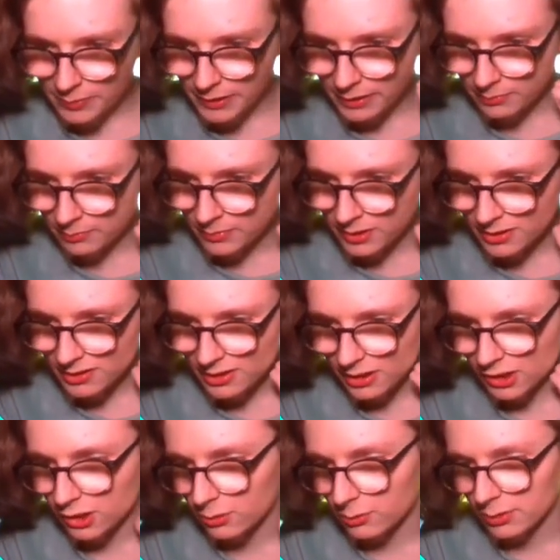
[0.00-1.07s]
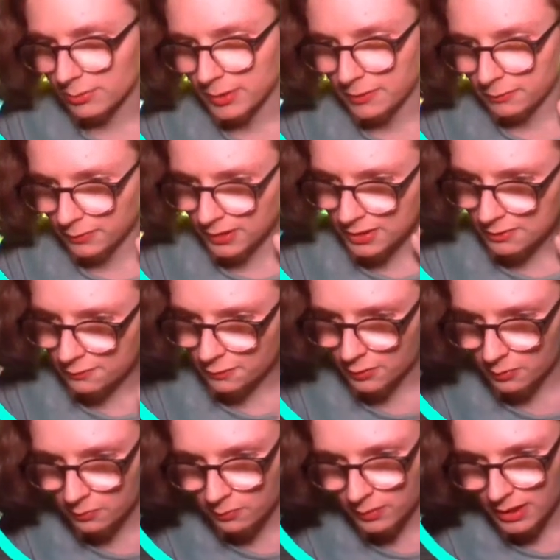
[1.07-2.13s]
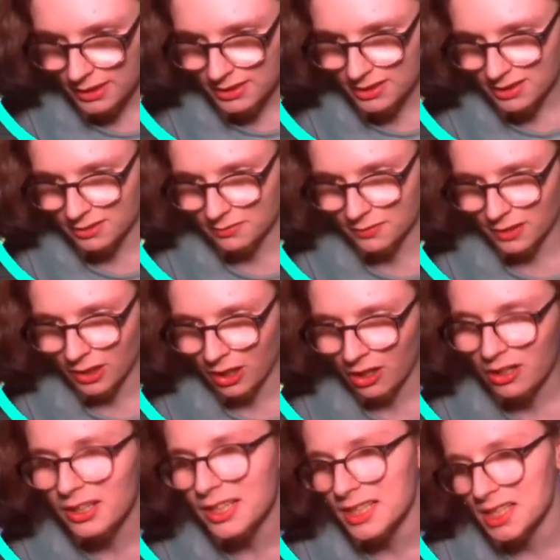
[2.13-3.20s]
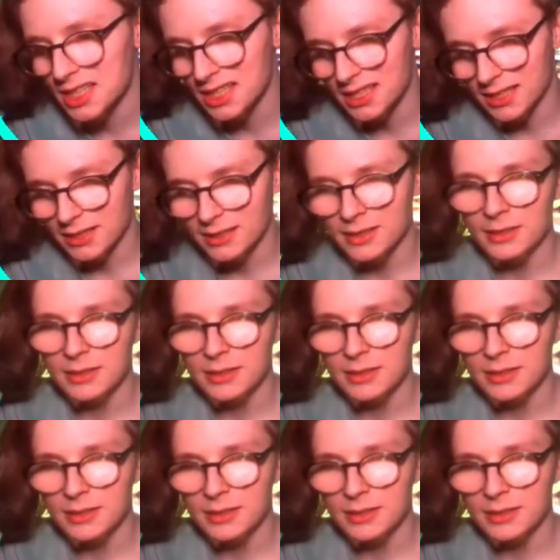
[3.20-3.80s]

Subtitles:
be in Minasato with my friends for the rest of August.